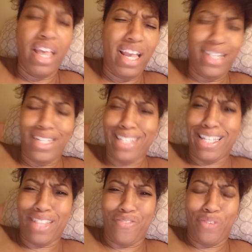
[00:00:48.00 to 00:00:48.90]
And she's
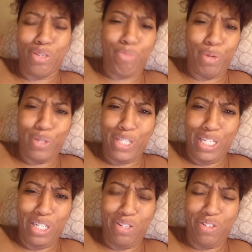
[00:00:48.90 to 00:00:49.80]
not the first
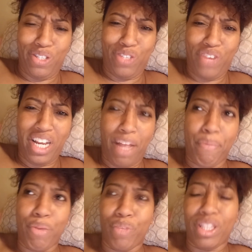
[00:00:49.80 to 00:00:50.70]
person to do this, right? I
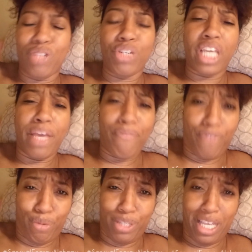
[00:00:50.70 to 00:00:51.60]
mean, when Lil' Kim
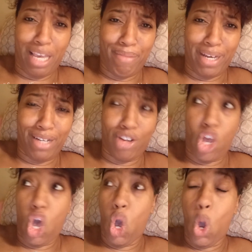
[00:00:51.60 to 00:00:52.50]
first came out,
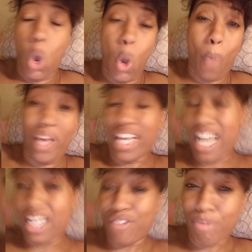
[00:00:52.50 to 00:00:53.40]
oh my
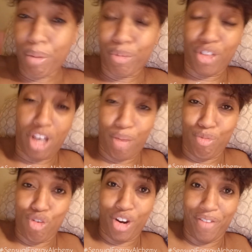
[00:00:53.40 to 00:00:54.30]
God, I remember the
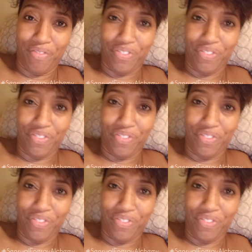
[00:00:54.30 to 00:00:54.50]
uproar.